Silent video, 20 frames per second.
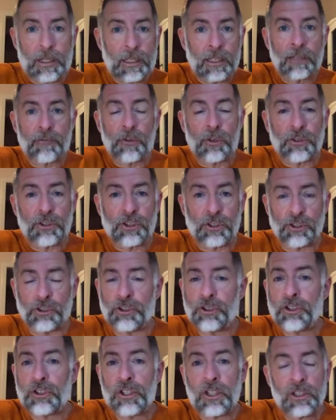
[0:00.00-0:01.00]
in the verses
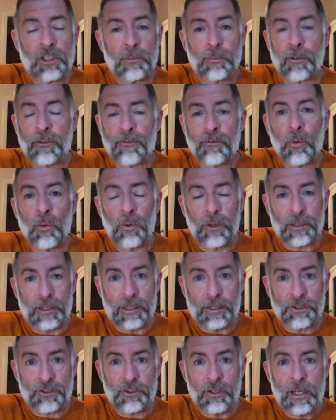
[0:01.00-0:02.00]
just before
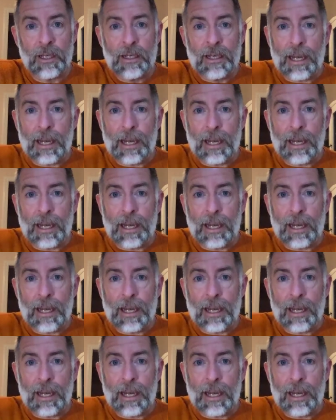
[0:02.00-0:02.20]
this,